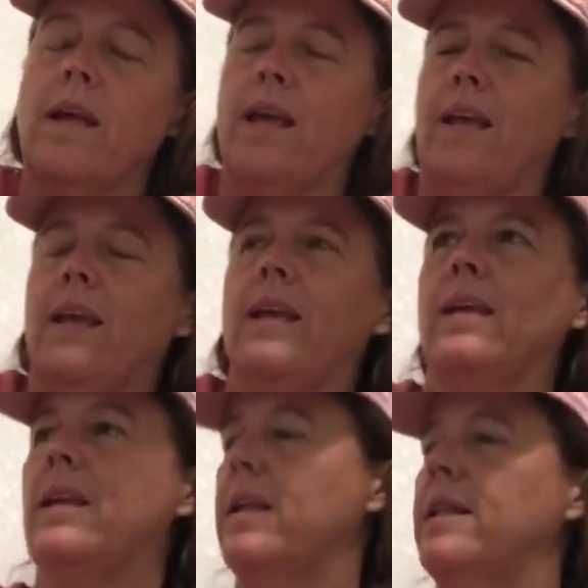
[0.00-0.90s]

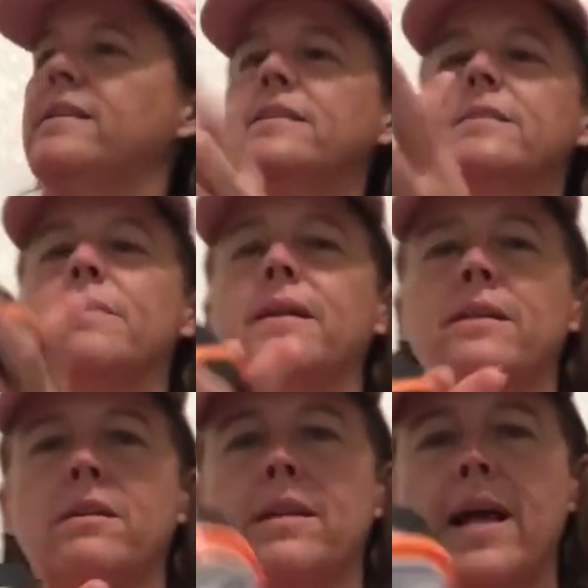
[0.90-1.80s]
And this is my
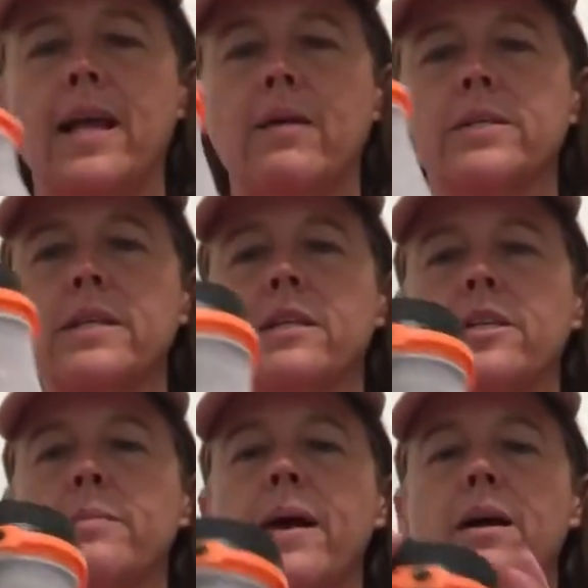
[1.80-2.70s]
little light I was telling
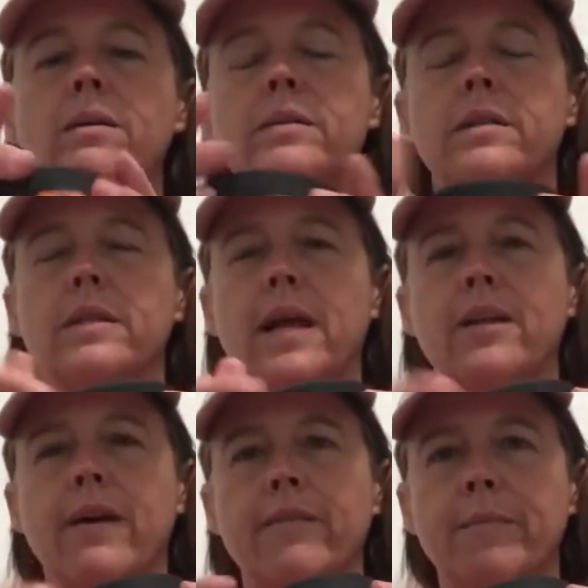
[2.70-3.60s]
you about. I
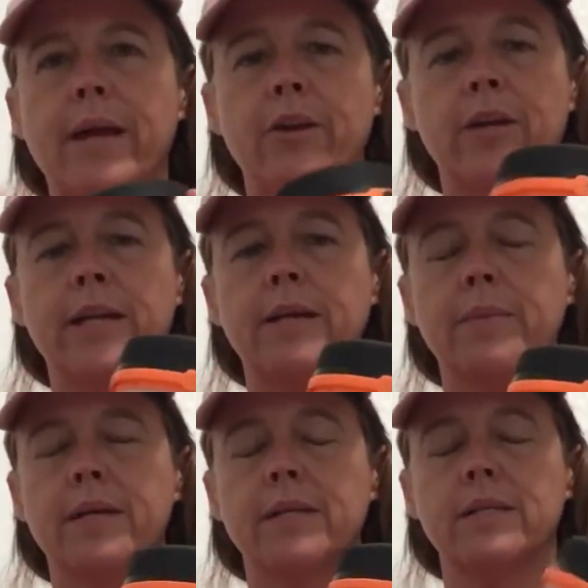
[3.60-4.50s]
don't have the battery in it
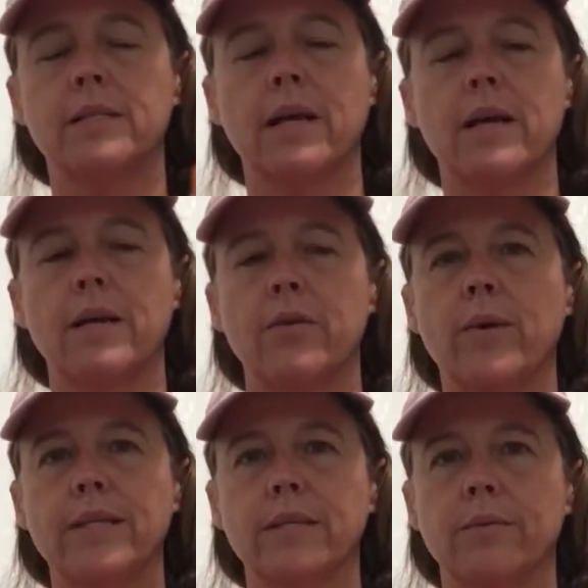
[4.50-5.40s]
because
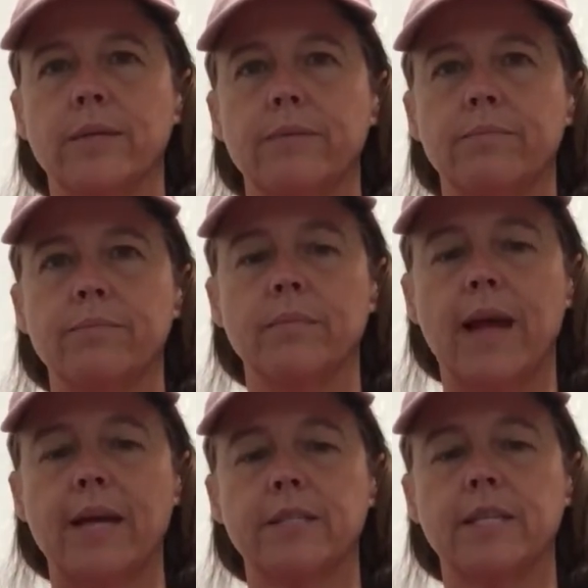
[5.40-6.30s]
otherwise it would
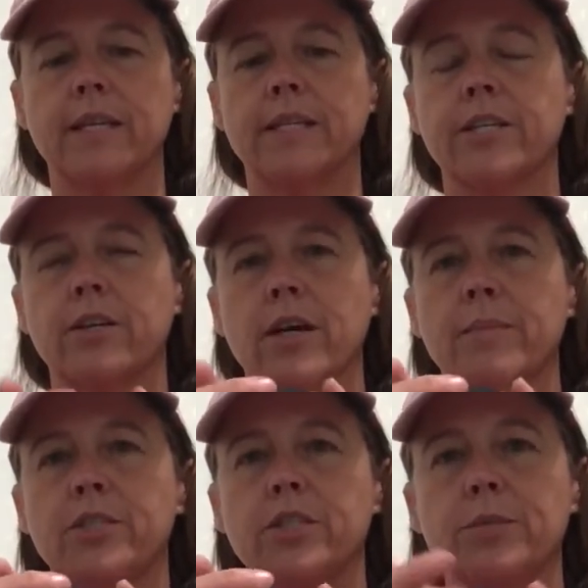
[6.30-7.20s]
accidentally turn on,
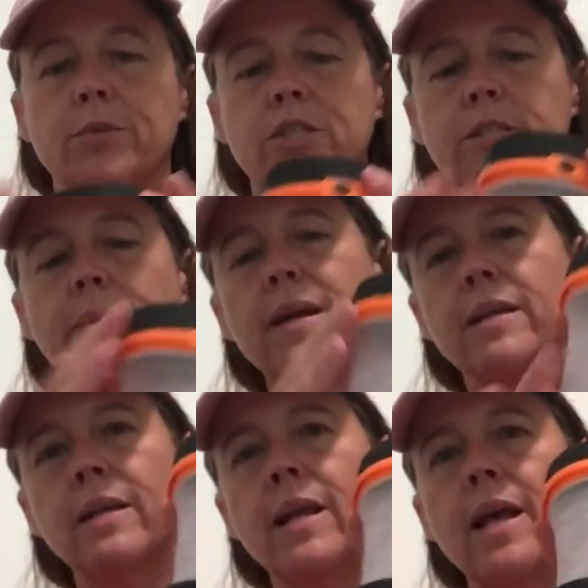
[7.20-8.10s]
but you just push this
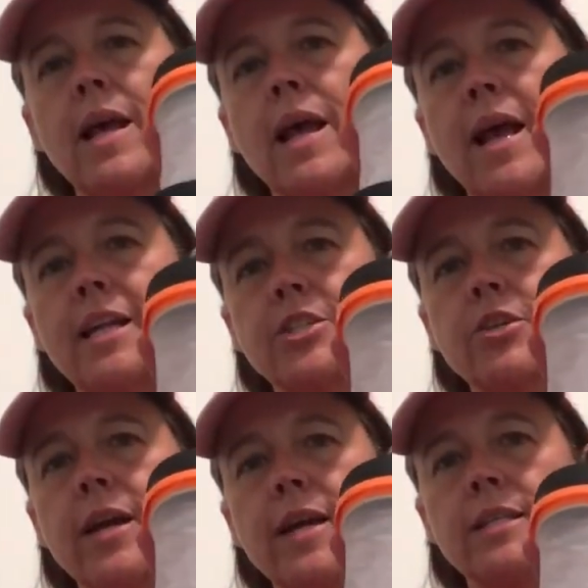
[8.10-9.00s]
button and it's
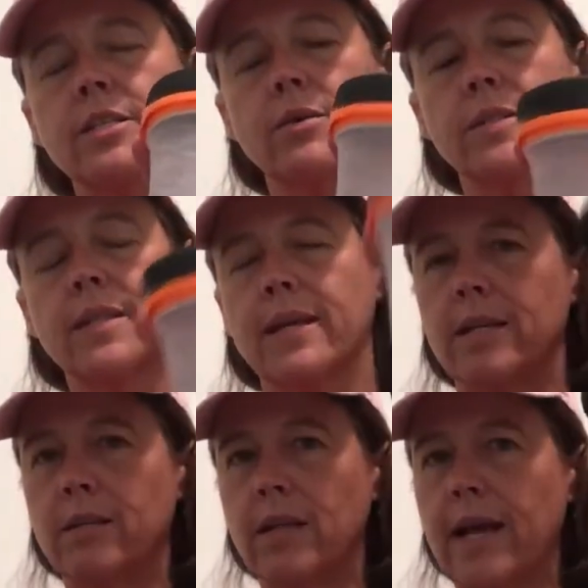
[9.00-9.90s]
great. So it's like a
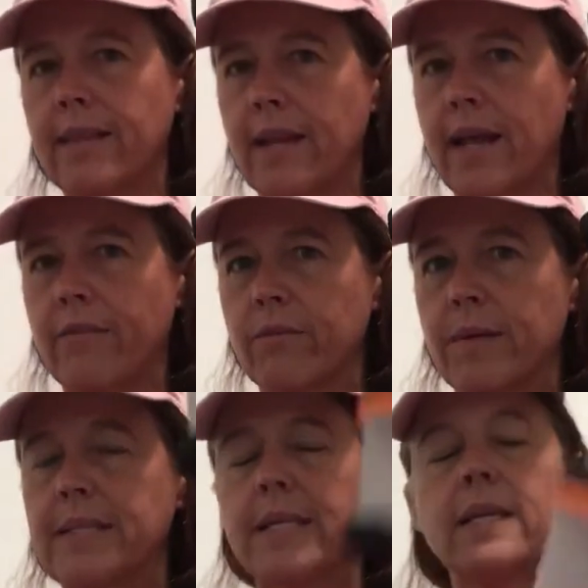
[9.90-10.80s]
little light that I hang from
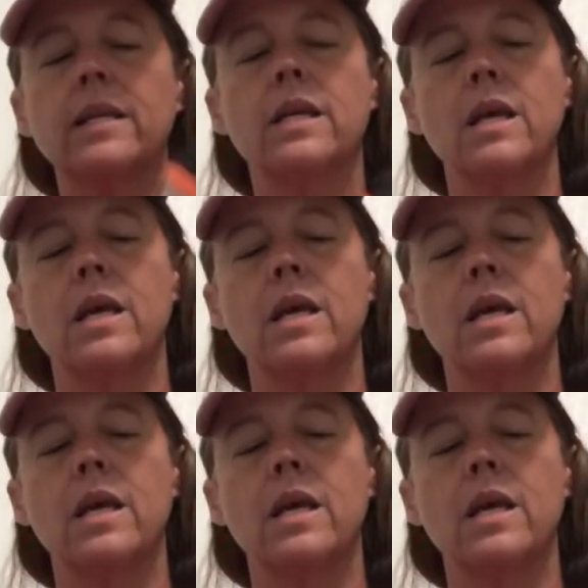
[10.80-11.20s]
my tent,